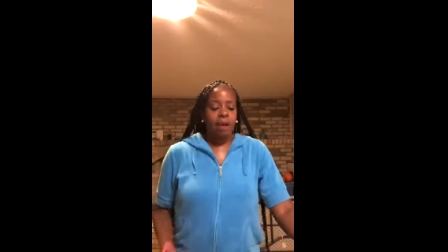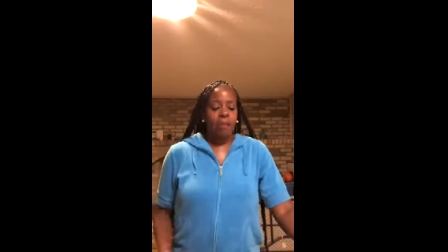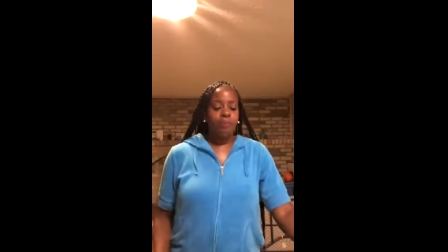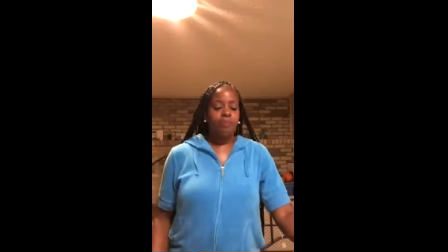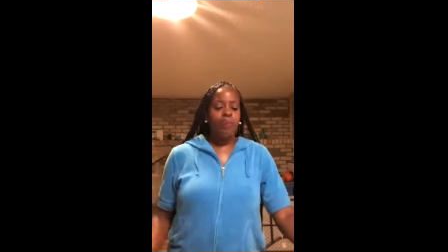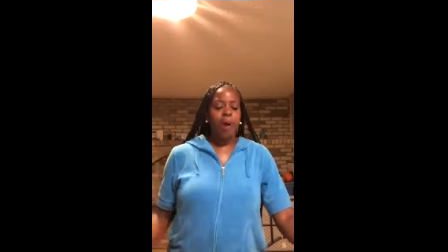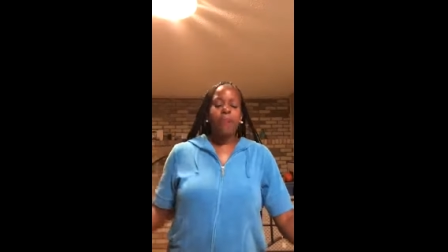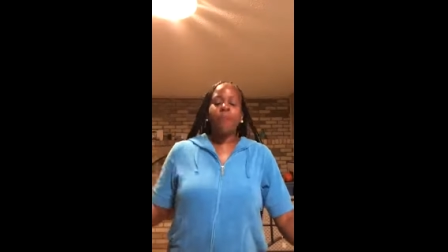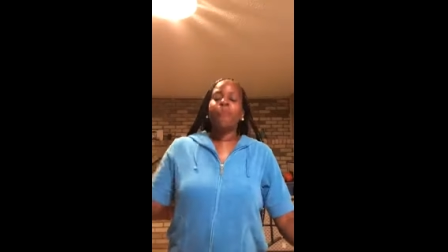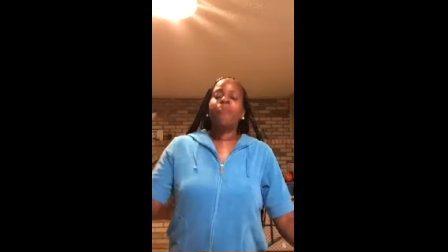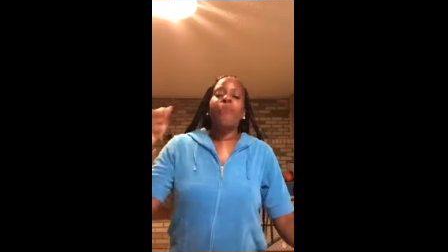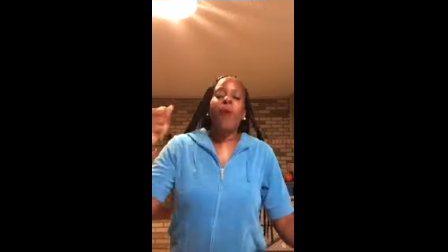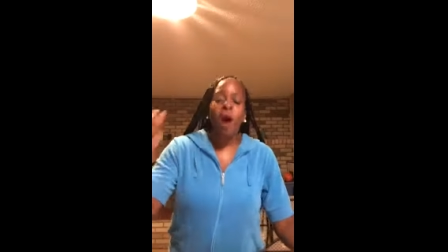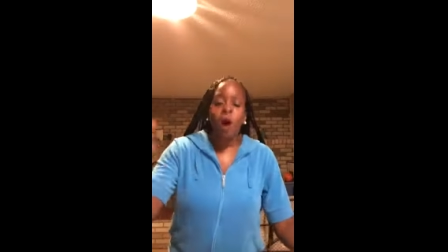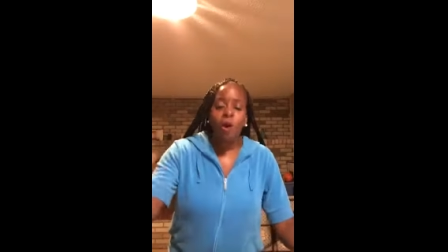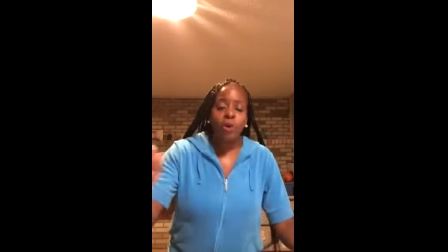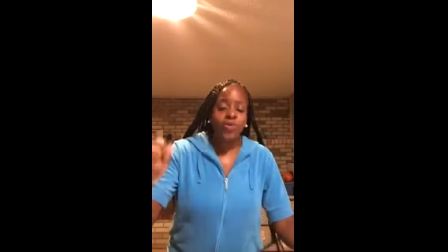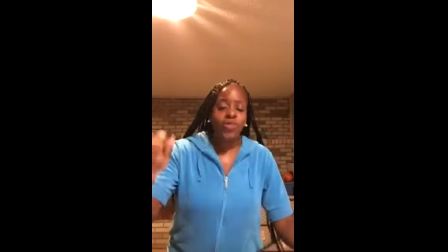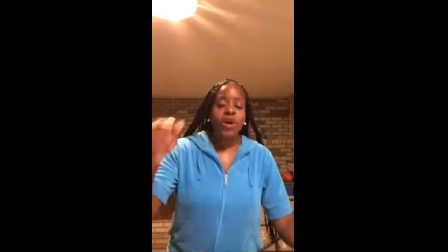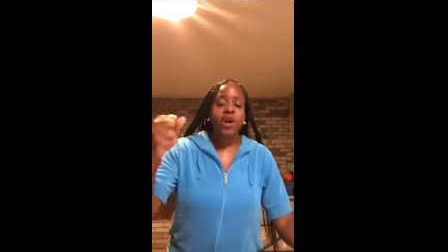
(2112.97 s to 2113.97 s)
But
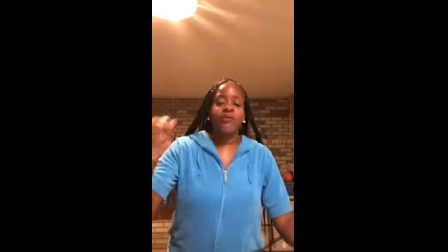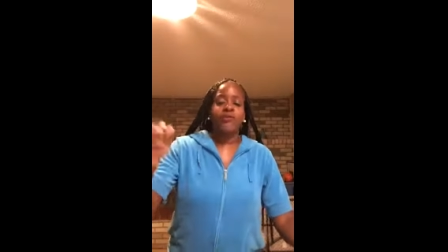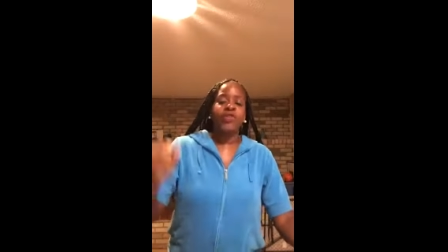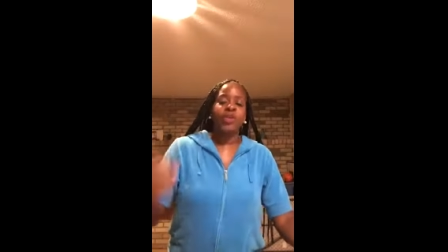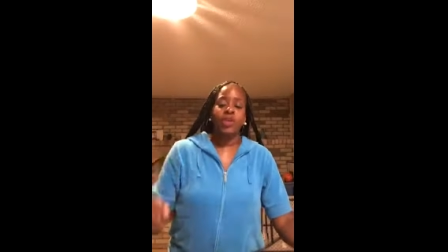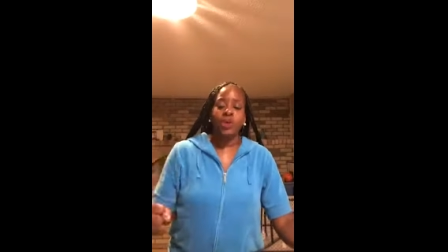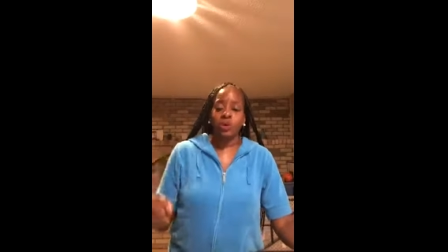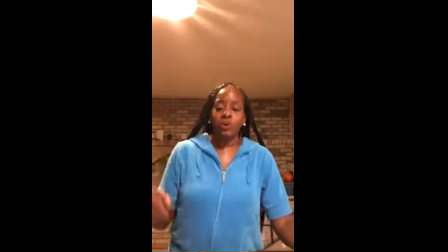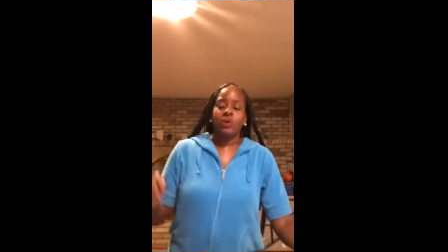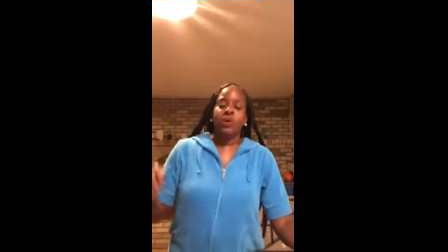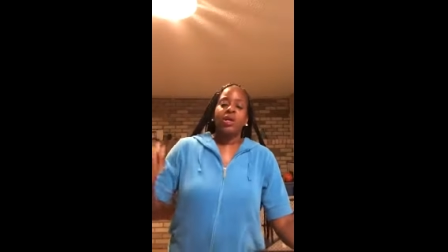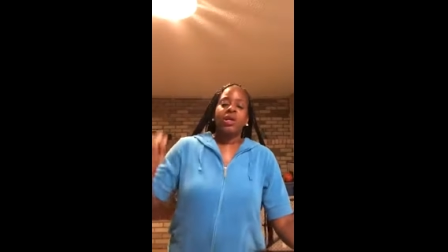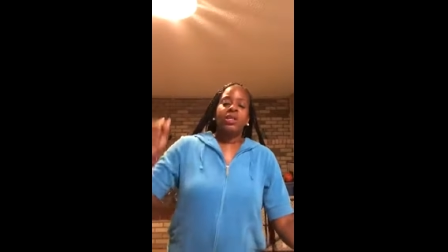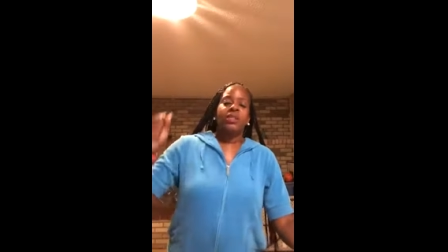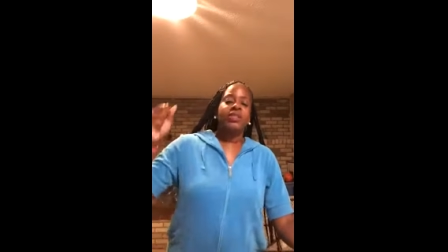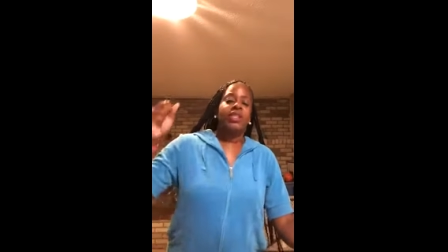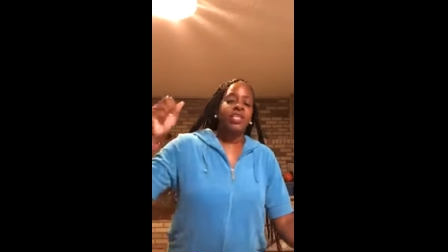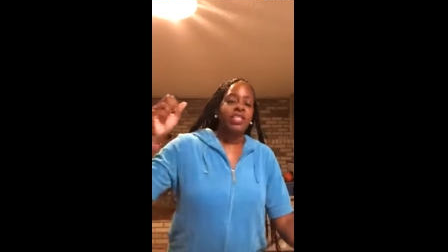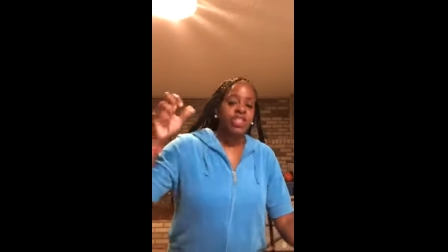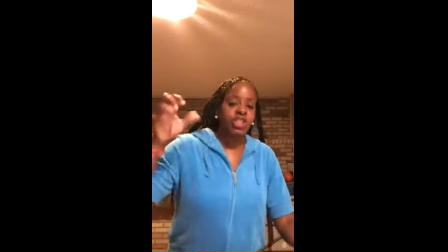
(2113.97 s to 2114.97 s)
both of you,
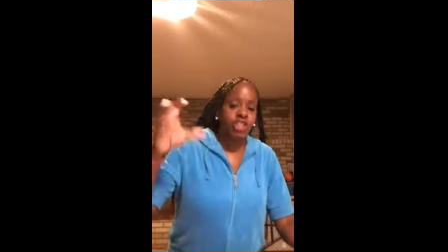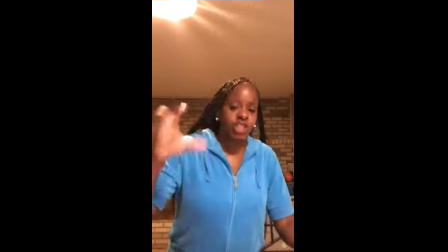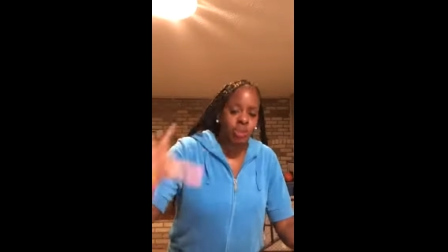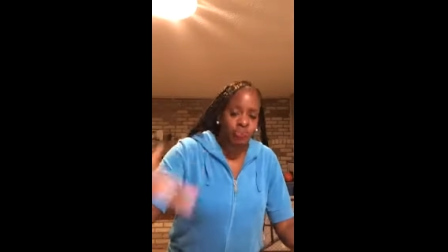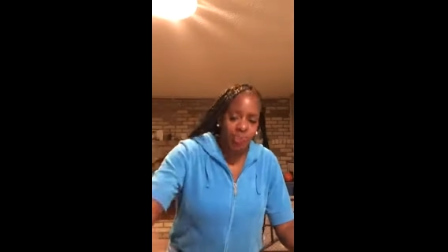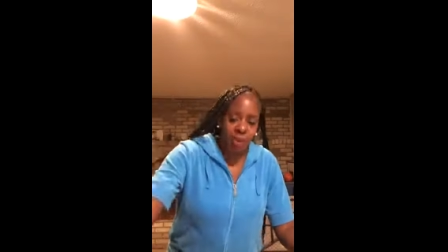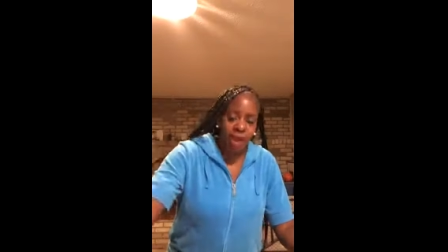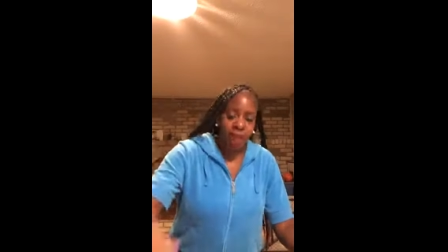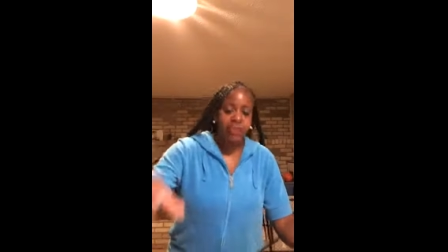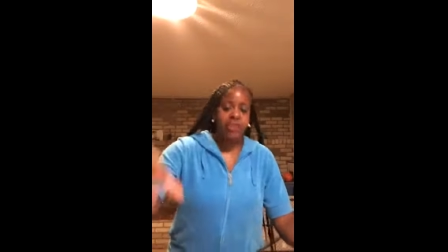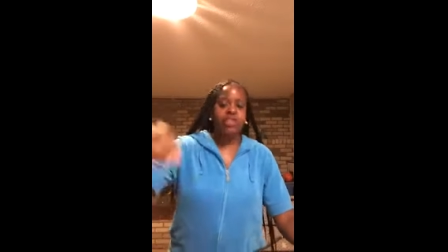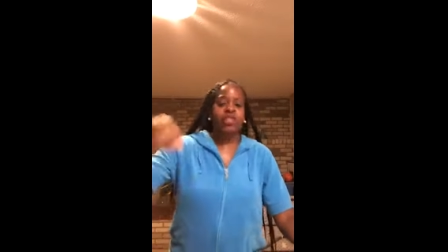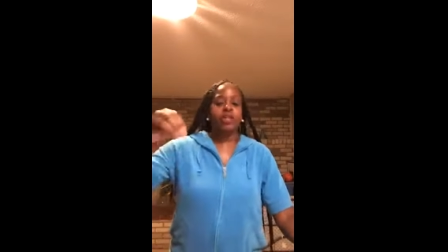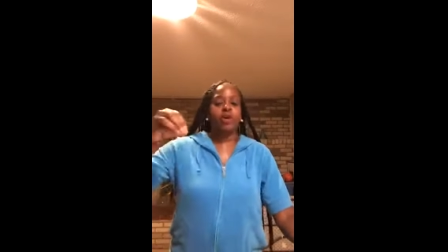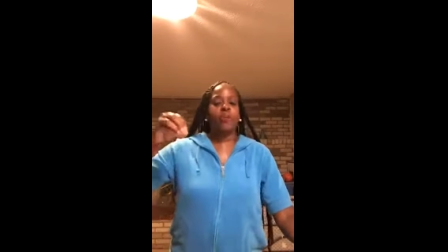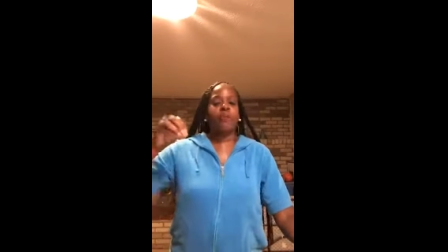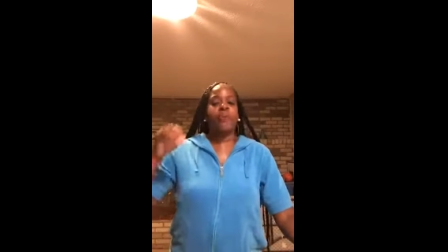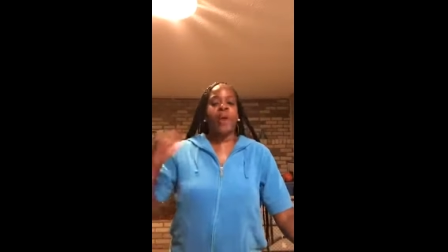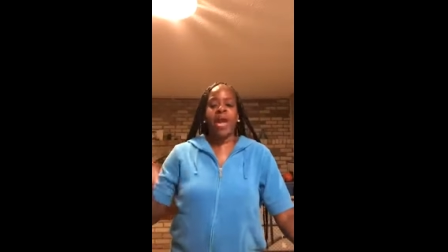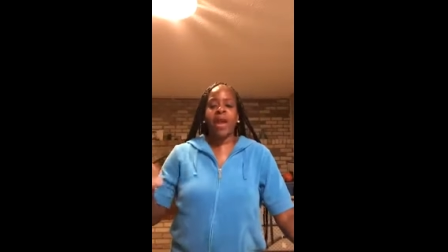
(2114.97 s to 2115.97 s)
the
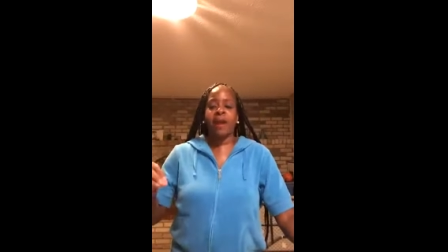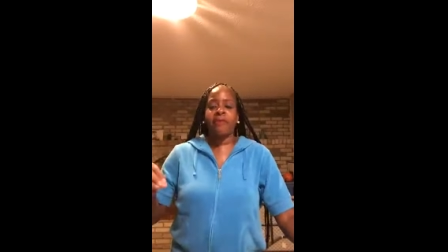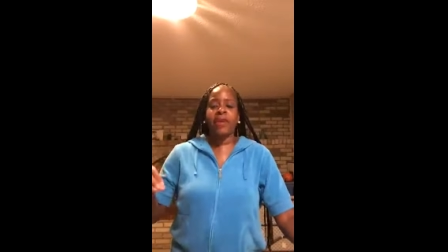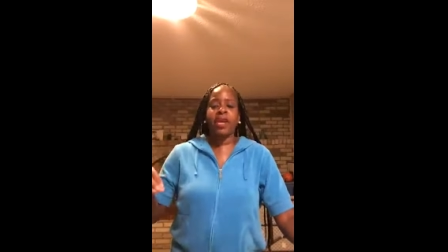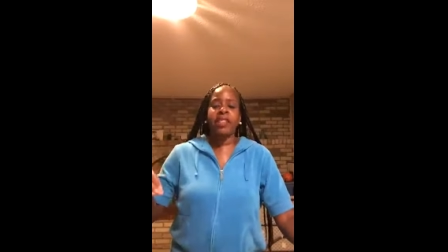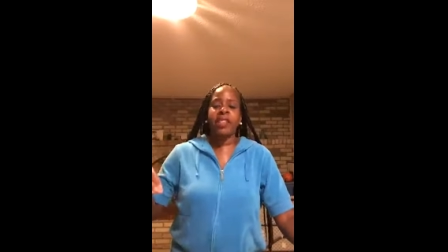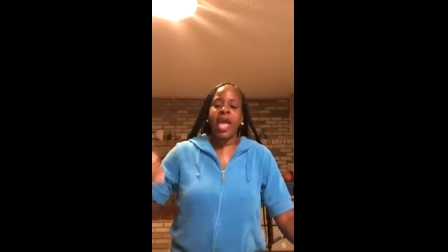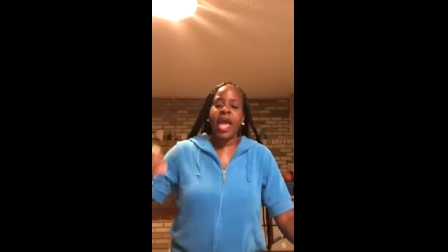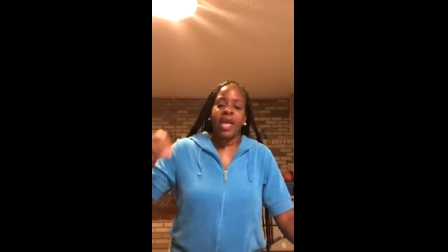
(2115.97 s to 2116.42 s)
spiritual parent